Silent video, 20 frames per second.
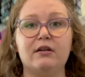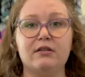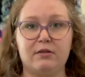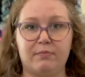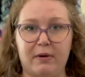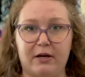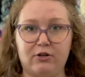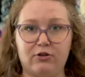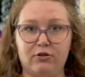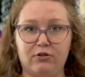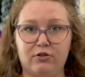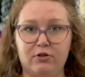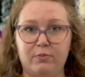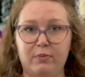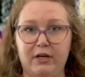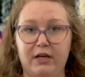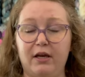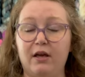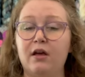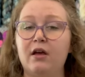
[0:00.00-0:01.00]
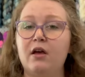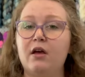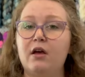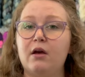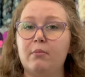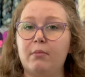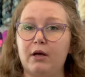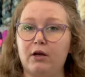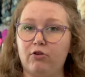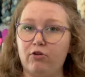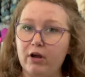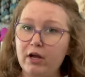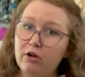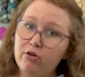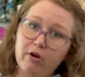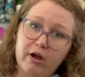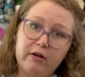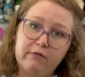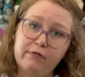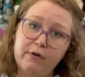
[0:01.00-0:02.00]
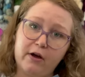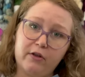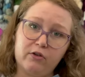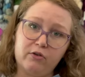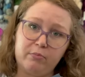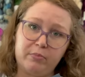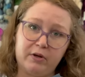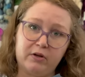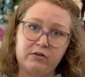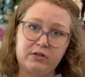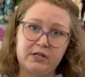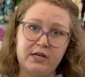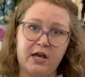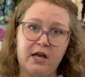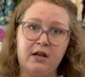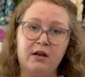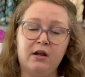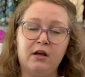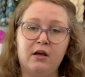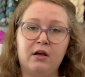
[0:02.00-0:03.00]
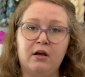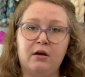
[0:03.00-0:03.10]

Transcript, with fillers: special to me. My great grandfather built it.